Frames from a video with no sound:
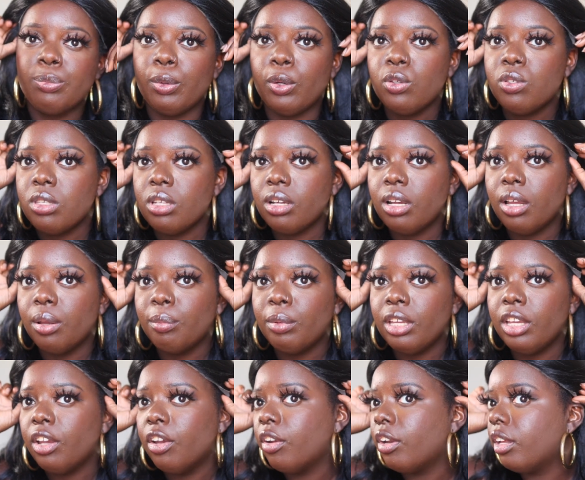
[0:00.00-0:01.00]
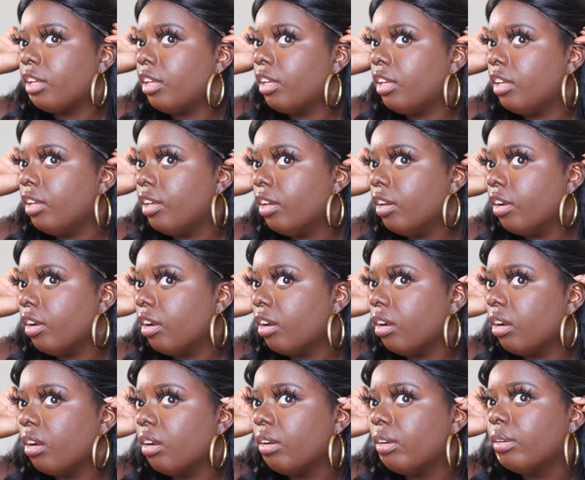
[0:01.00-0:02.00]
supposed to come ear to
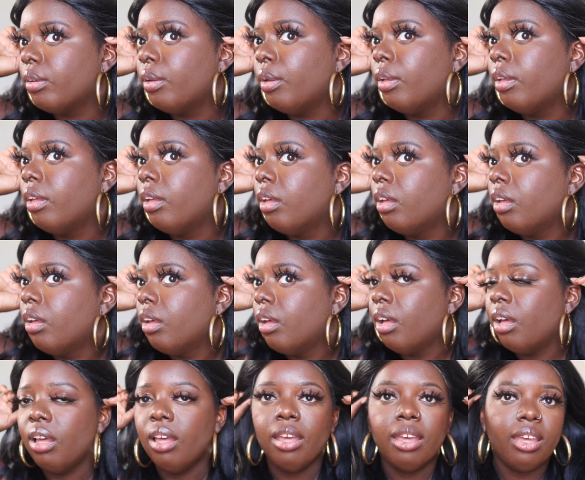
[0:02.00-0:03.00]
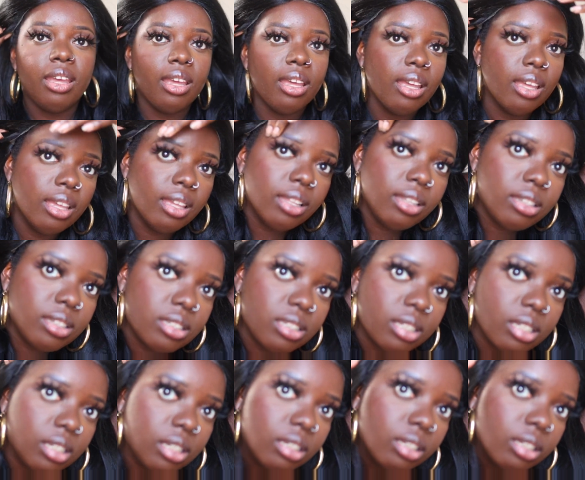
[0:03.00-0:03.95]
ear, and